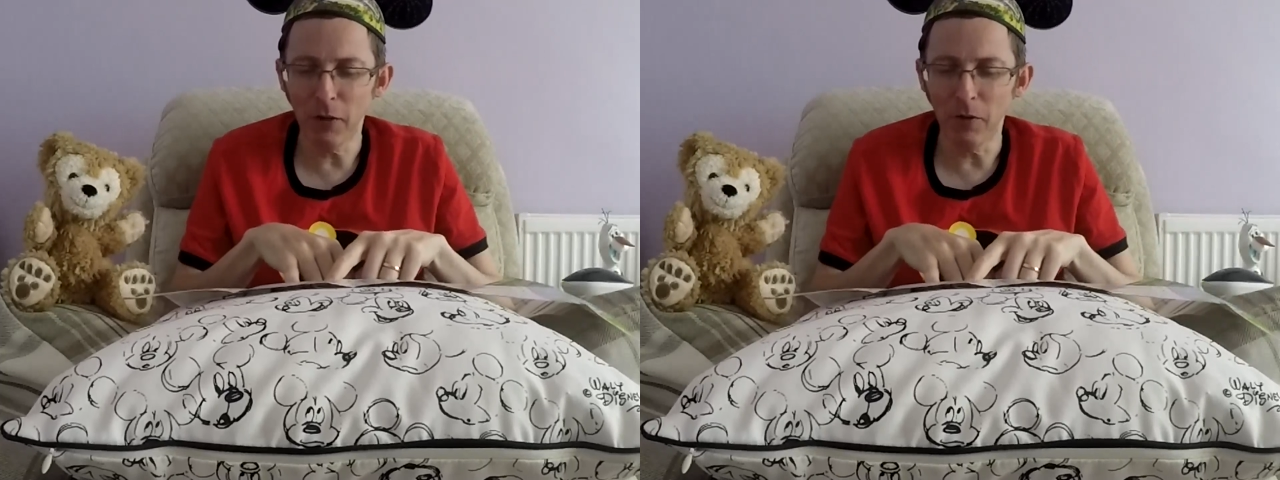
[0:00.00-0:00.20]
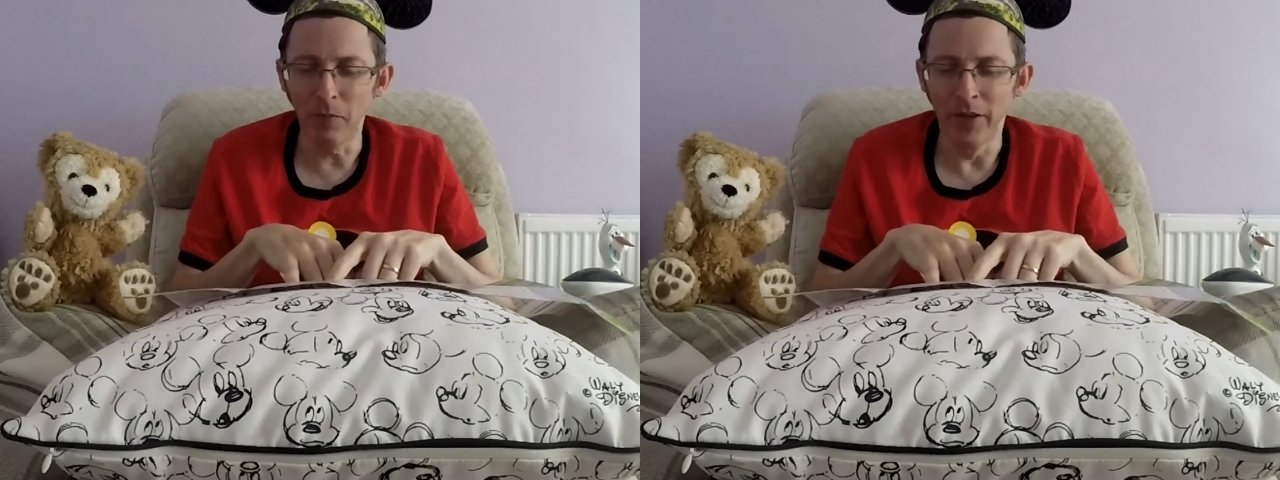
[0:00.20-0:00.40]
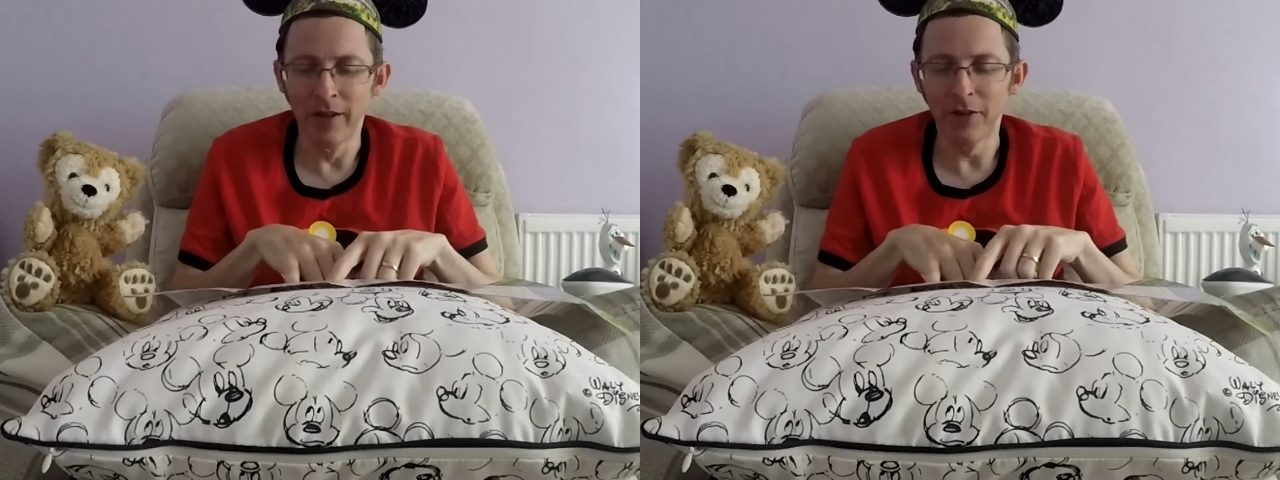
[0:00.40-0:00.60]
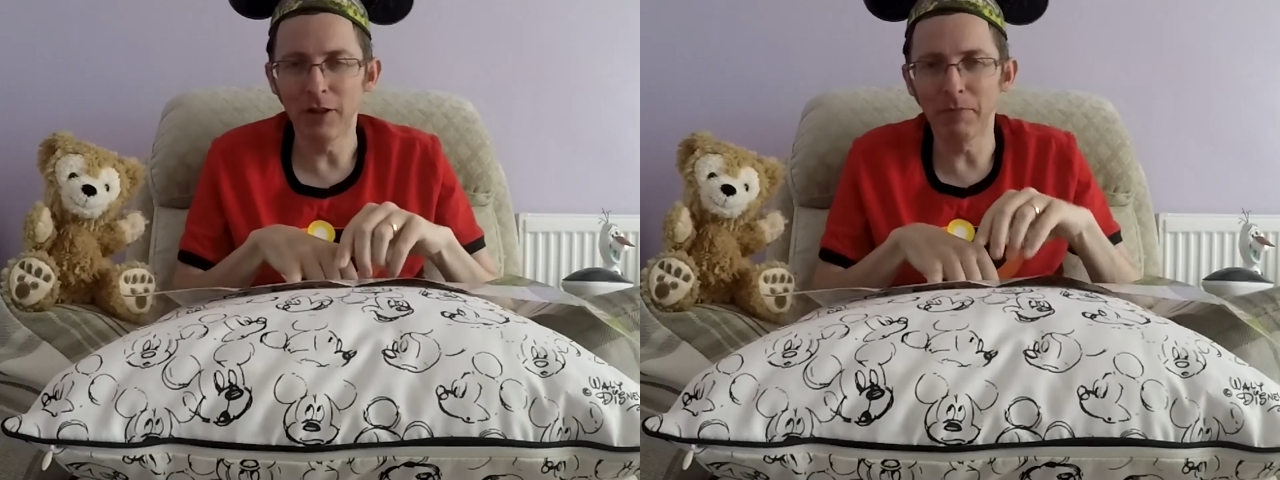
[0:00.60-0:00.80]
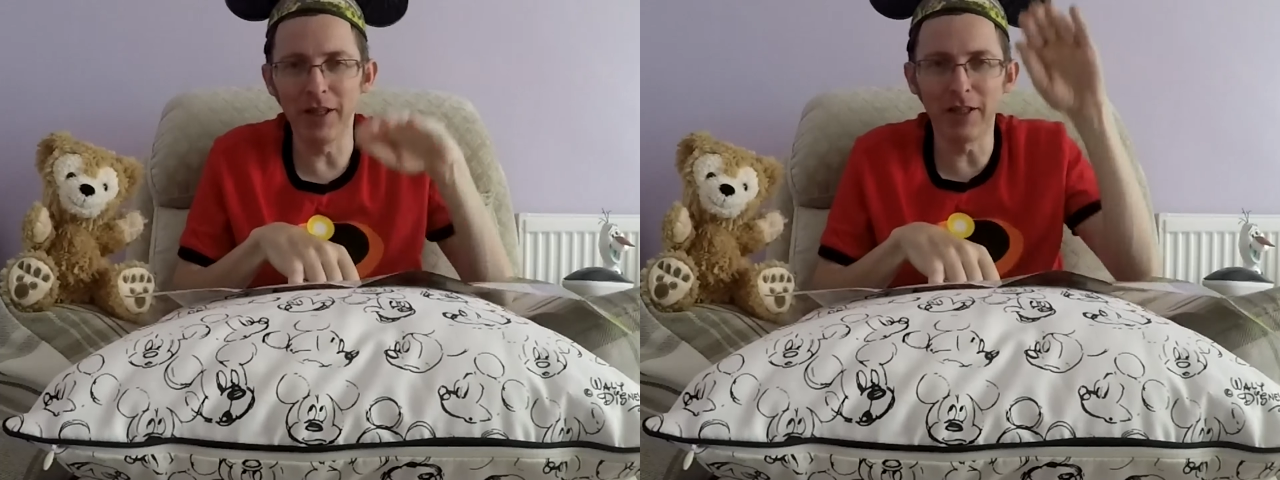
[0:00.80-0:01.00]
on. Just
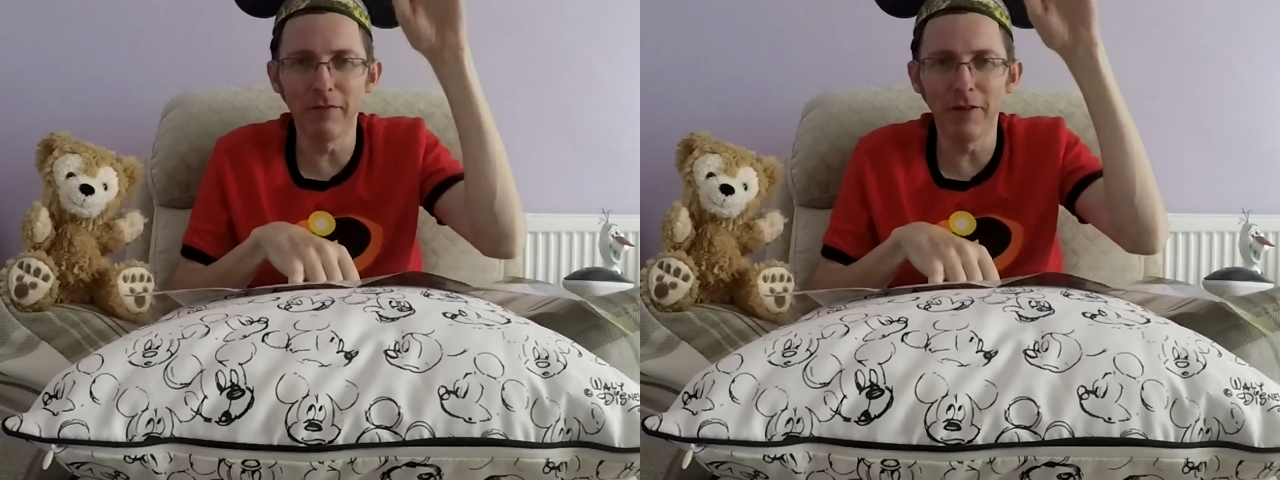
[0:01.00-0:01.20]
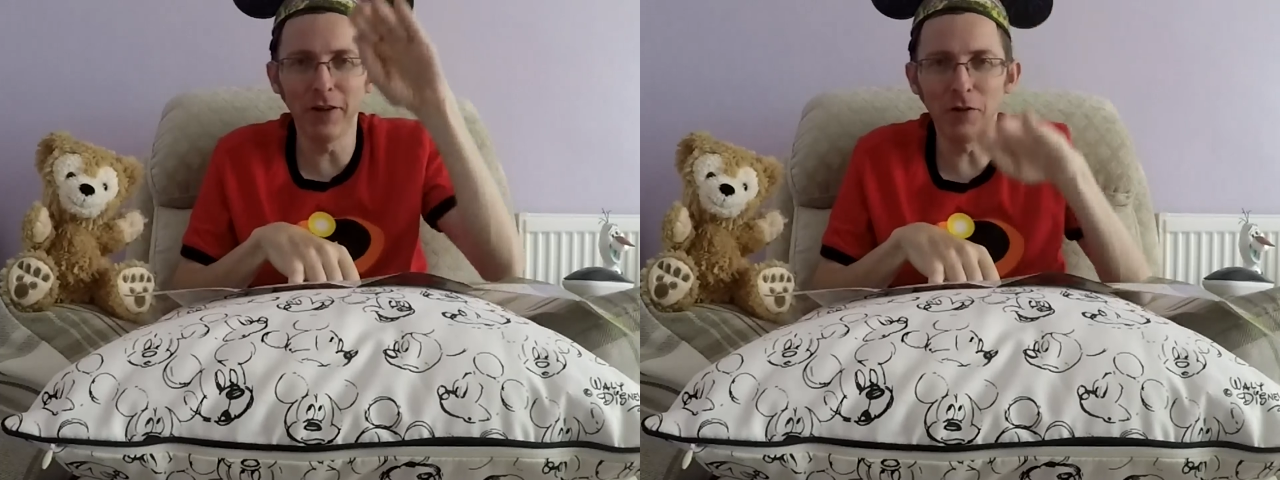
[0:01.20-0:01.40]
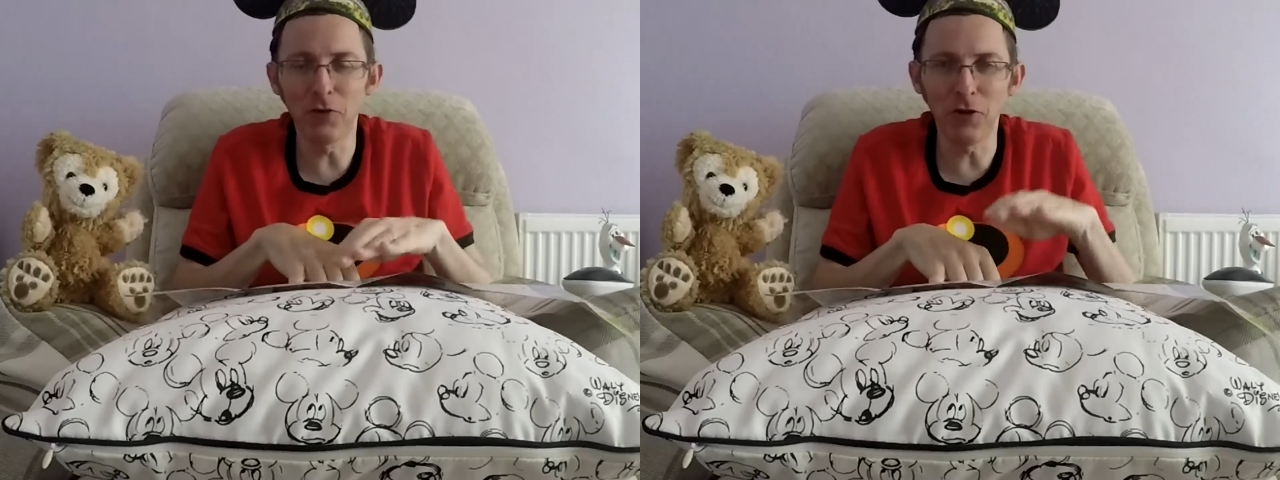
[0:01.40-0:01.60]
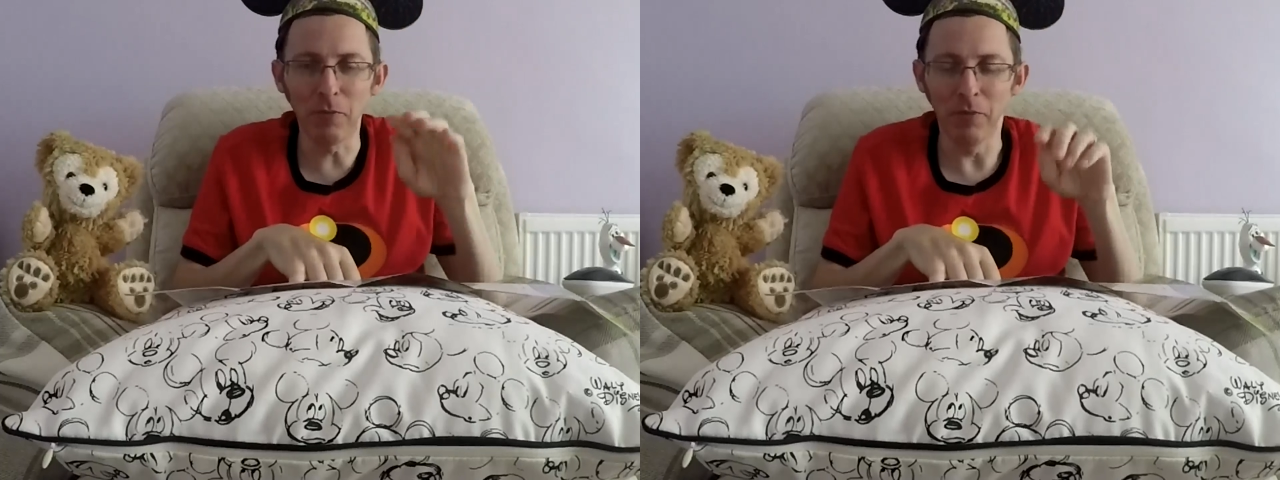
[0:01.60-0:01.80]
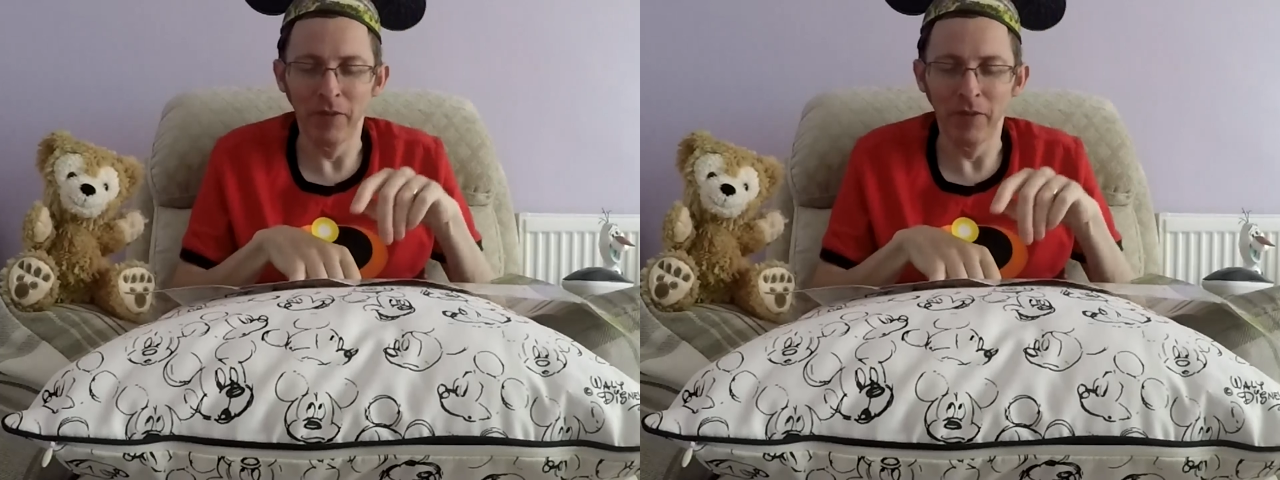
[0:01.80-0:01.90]
basically a vertical drop.